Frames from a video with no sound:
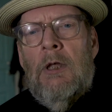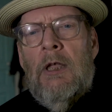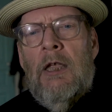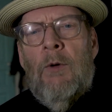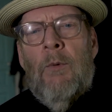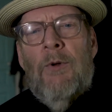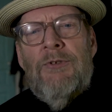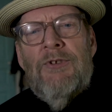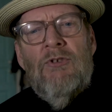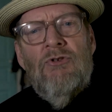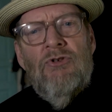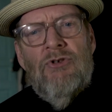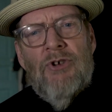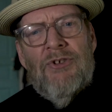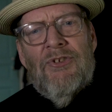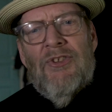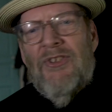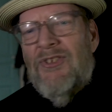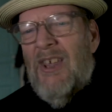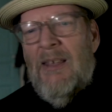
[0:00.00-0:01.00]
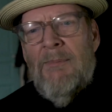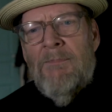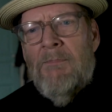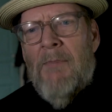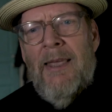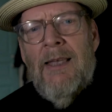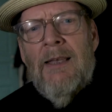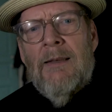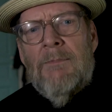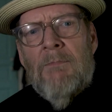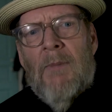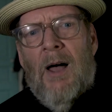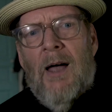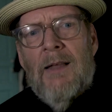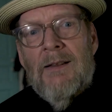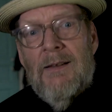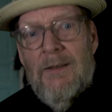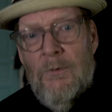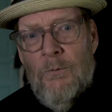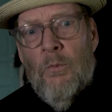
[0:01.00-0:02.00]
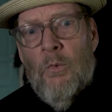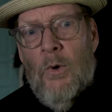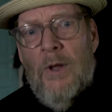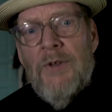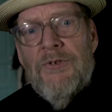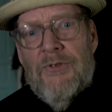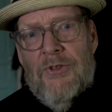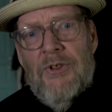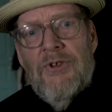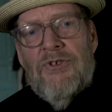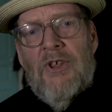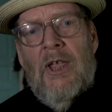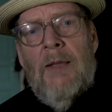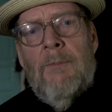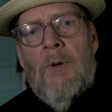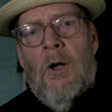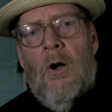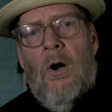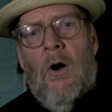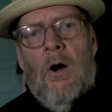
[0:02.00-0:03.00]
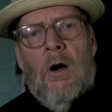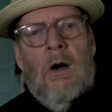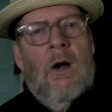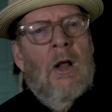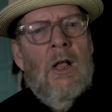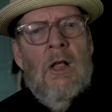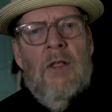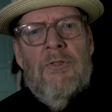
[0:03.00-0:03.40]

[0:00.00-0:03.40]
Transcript: It wasn't just the same make and model, it was the same car.